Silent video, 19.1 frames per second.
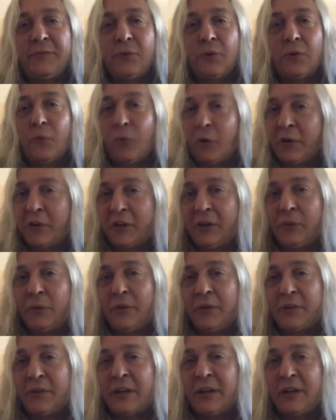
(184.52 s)
for working
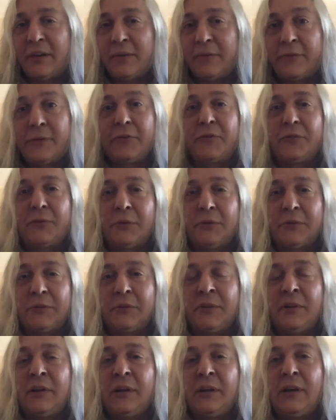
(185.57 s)
with uh, virtual
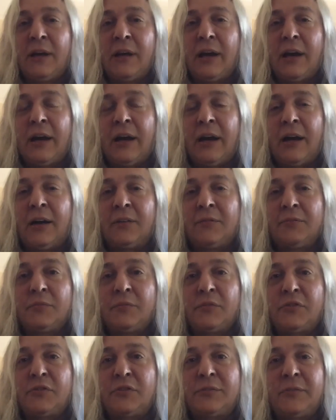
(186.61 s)
um,
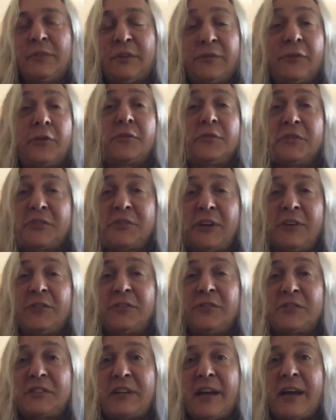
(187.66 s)
the
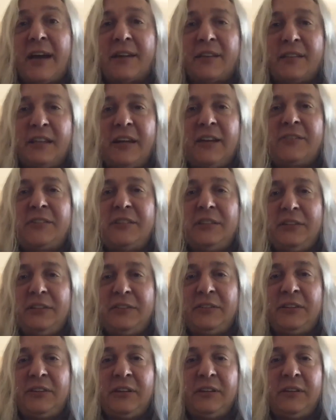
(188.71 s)
virtualization stack, the
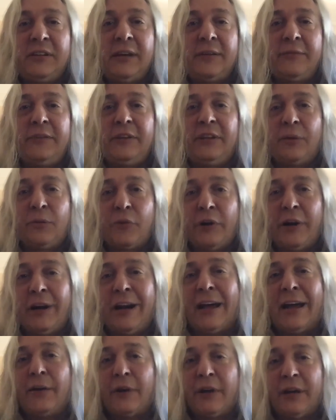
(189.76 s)
SDDC that VMware
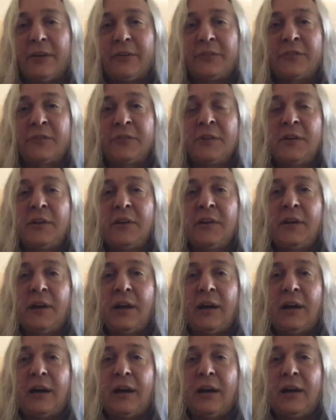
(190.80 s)
now has.
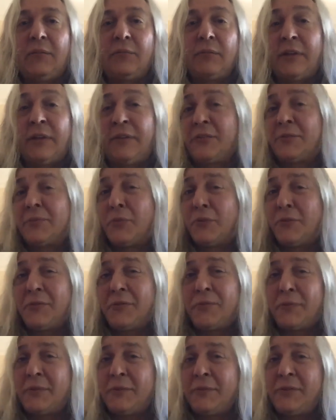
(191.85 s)
Uh, and there's more
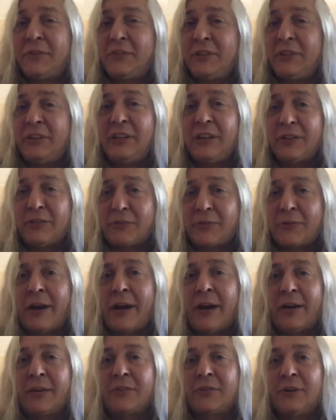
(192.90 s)
than one VCDX
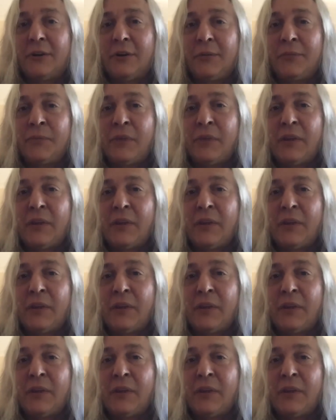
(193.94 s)
track, so.